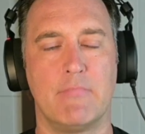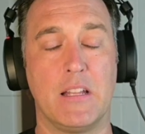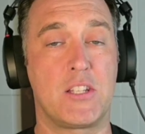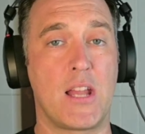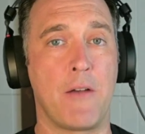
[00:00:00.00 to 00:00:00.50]

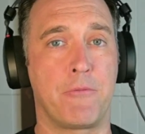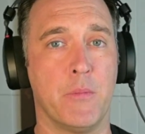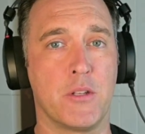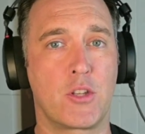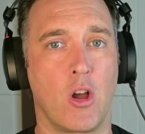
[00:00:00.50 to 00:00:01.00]
Let's start from
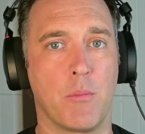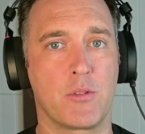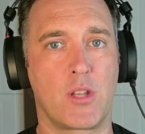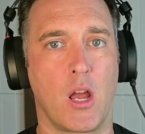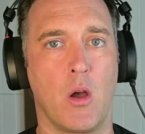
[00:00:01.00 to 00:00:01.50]
the top.
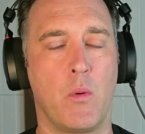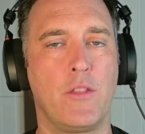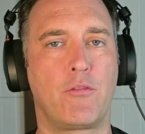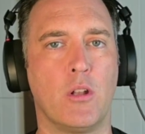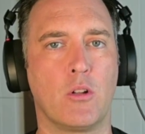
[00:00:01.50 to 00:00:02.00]
So I
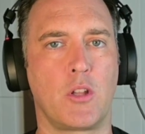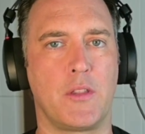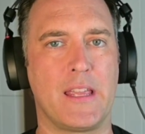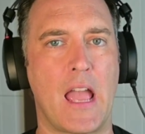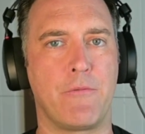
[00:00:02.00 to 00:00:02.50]
went through and looked at
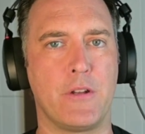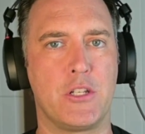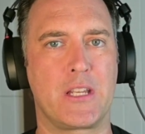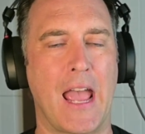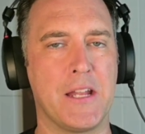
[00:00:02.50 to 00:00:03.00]
the
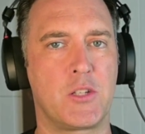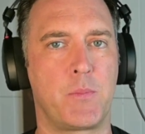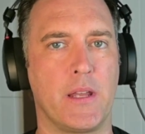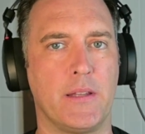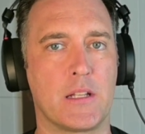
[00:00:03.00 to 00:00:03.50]
average gate speed.